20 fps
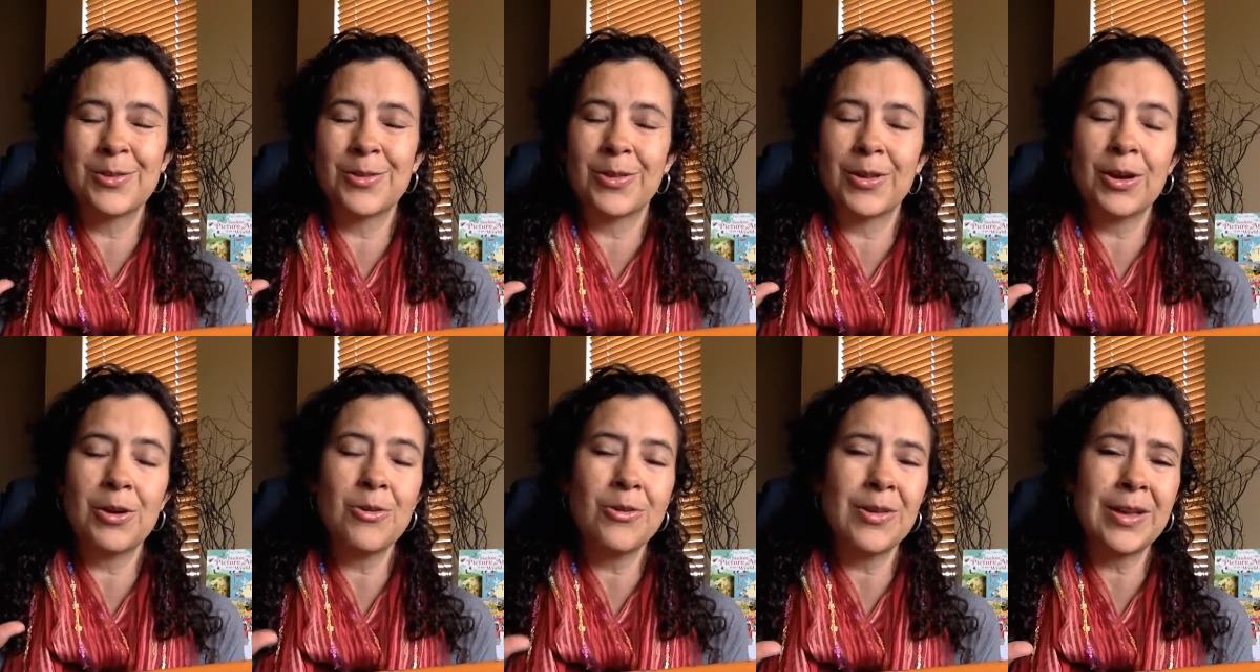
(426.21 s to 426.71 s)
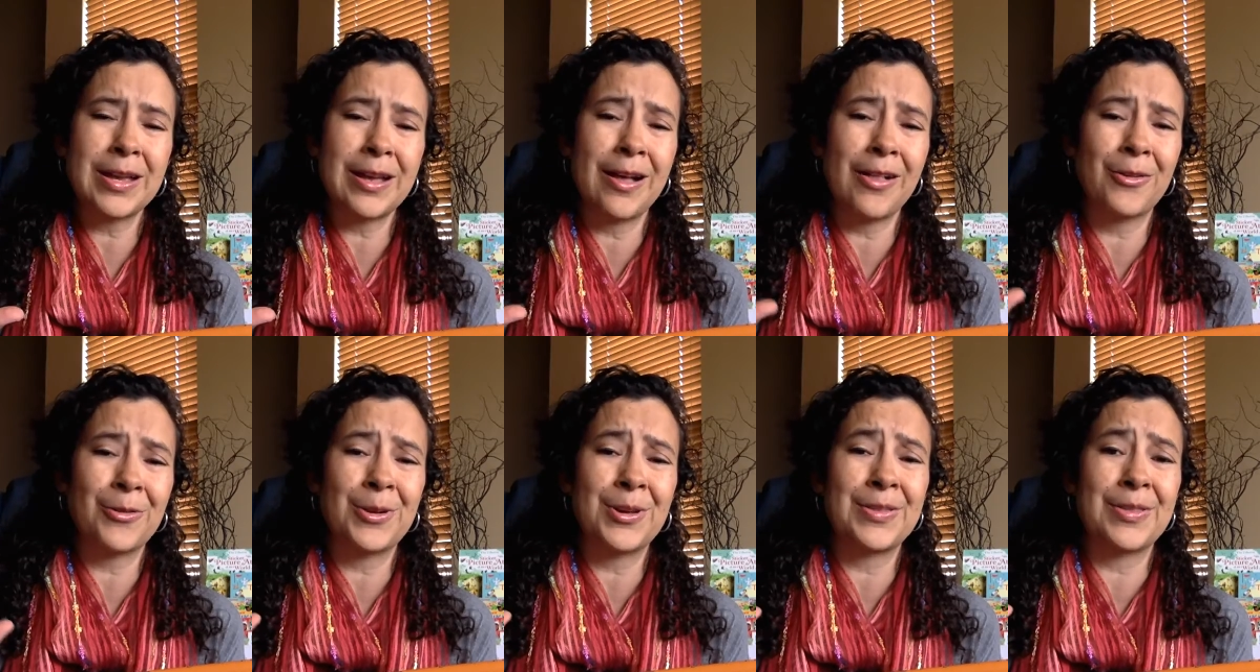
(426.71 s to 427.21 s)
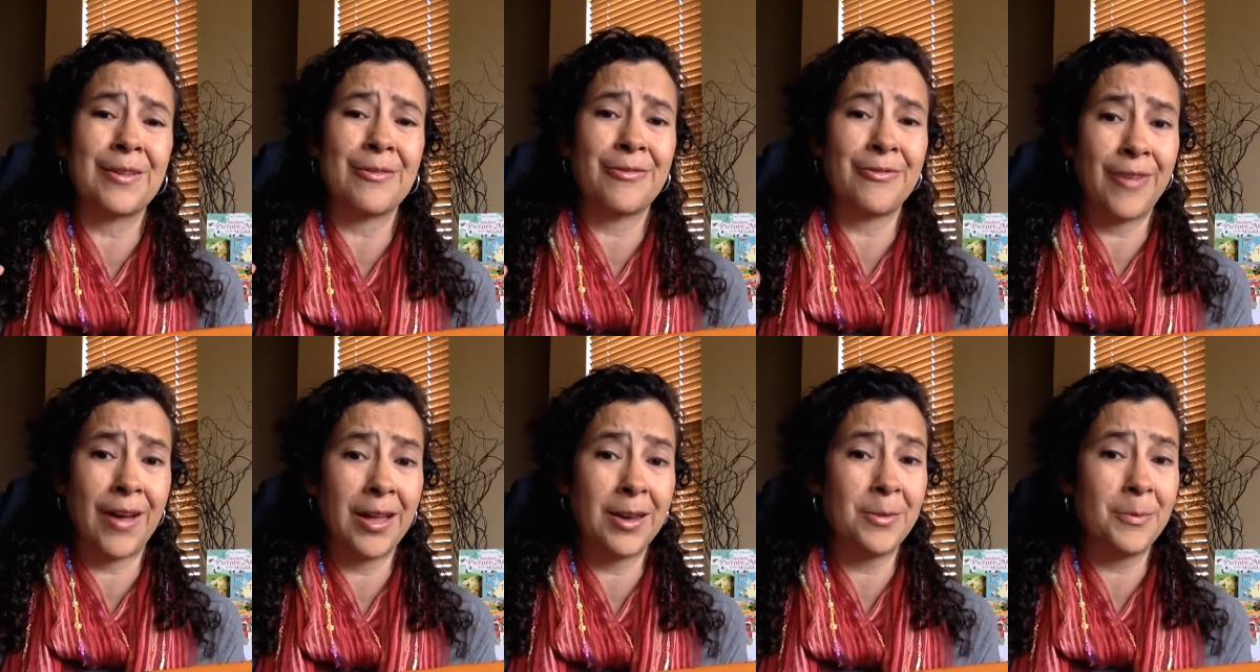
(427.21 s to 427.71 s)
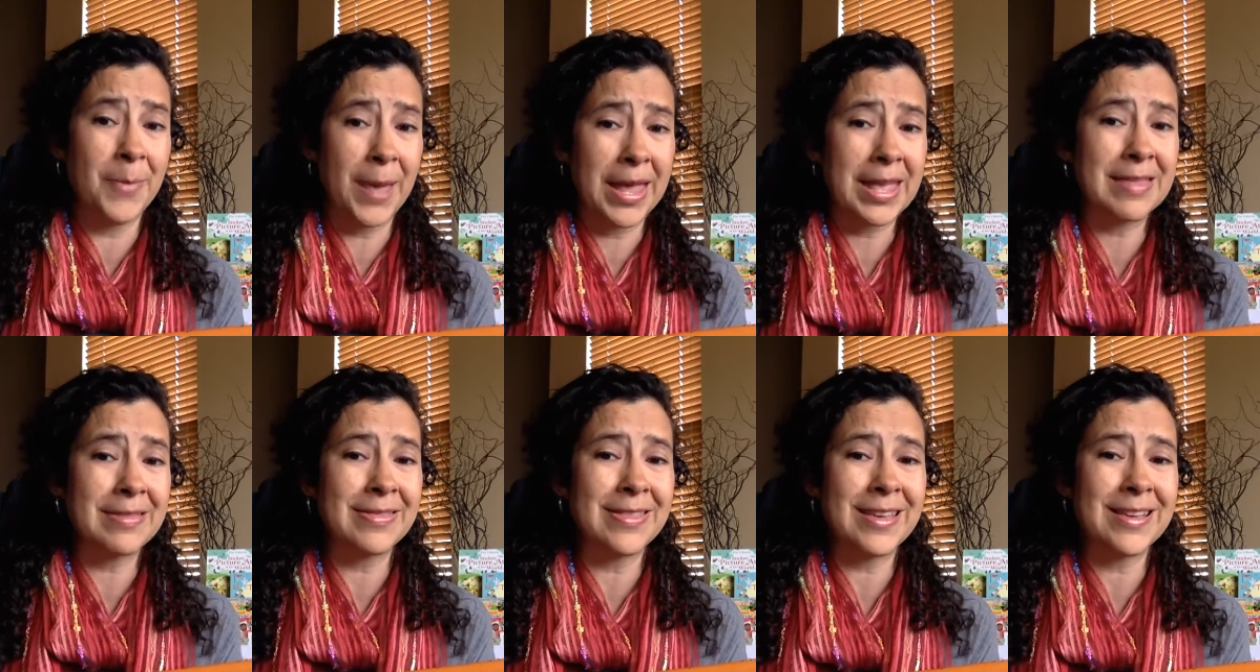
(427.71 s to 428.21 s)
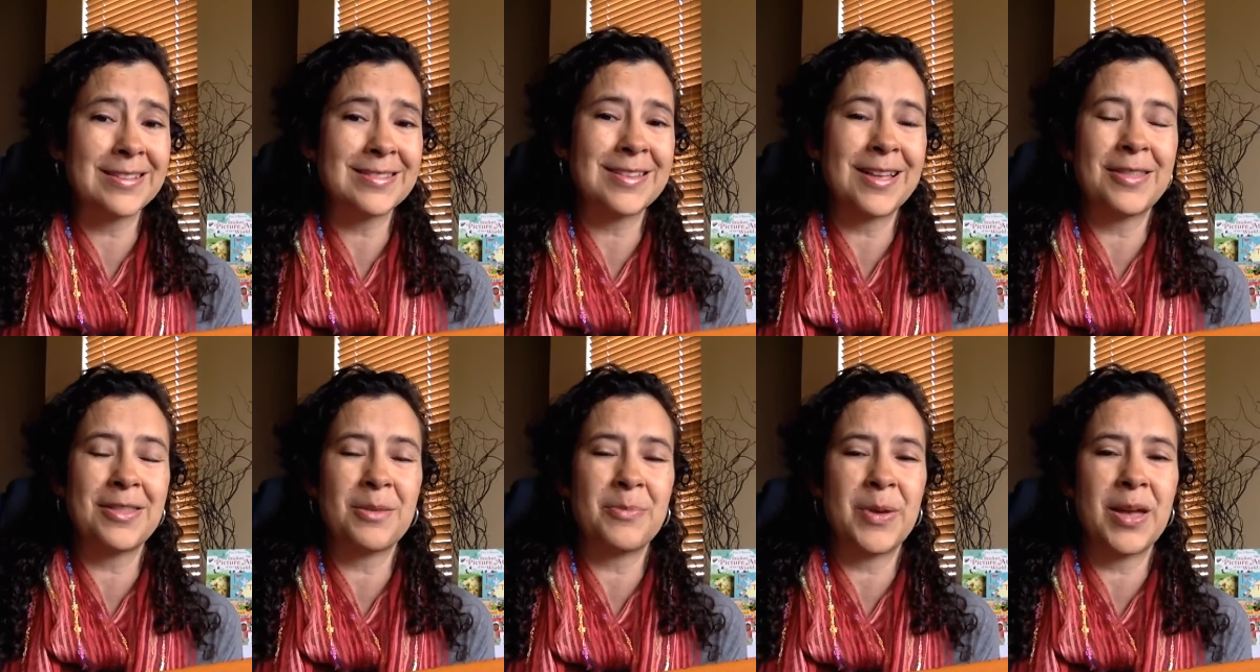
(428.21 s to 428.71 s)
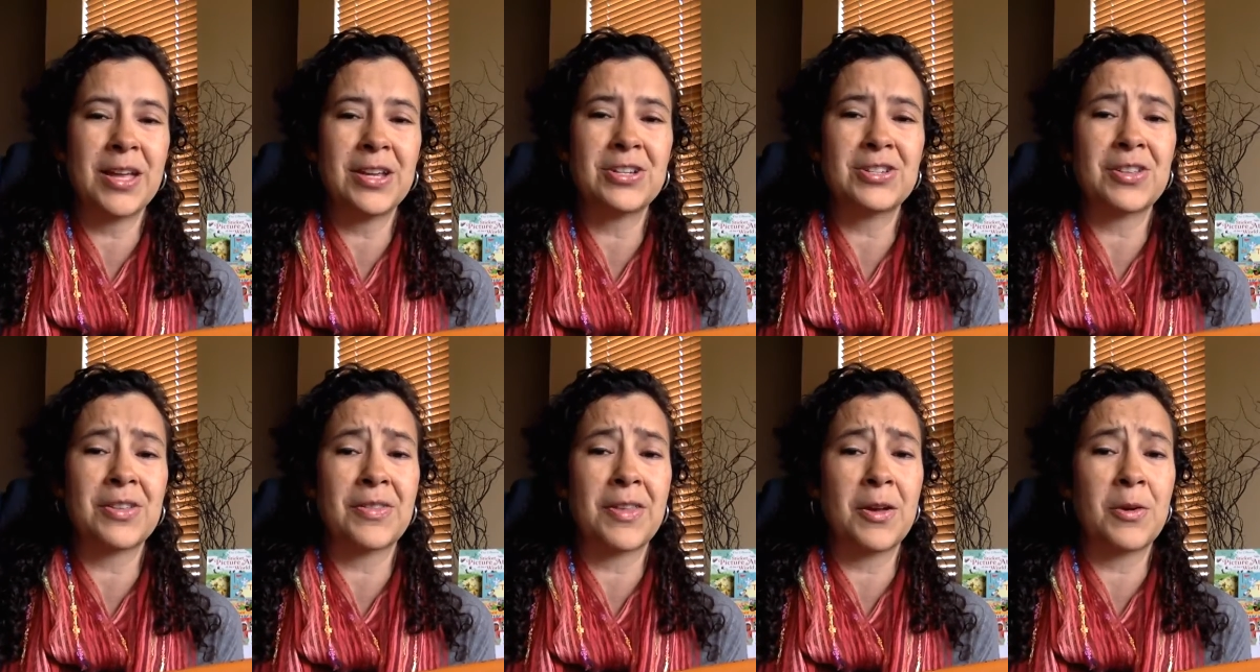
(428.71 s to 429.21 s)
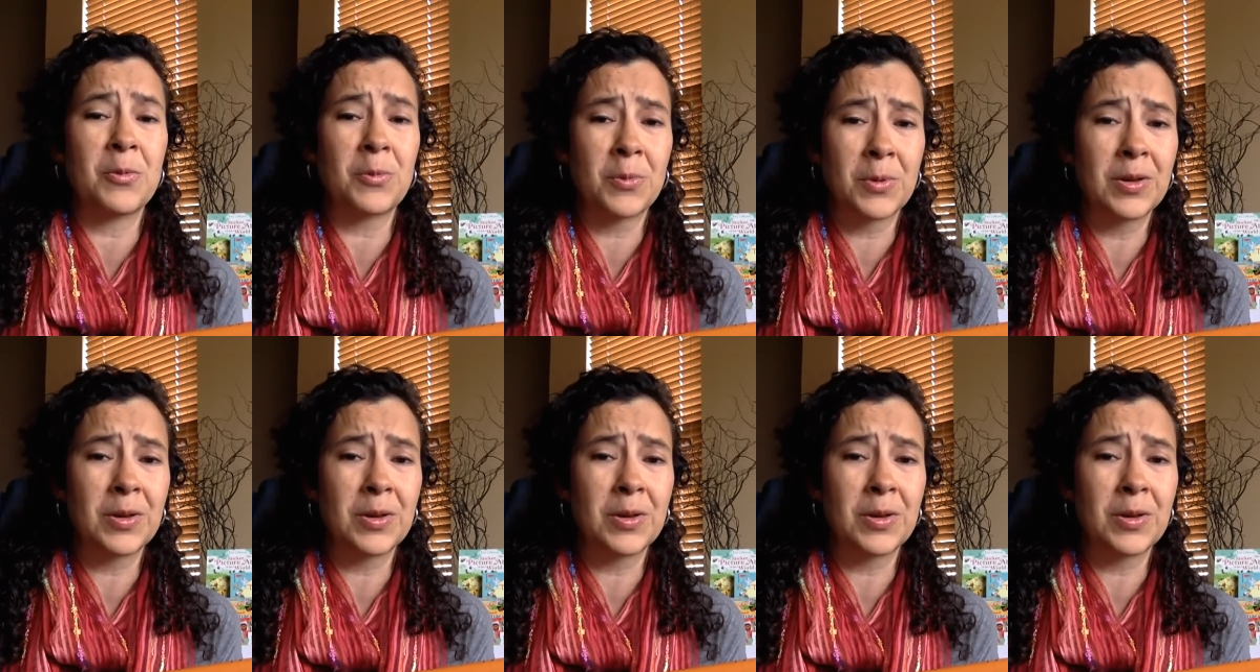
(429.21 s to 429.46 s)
so they're only coloring the fun main things on the page that they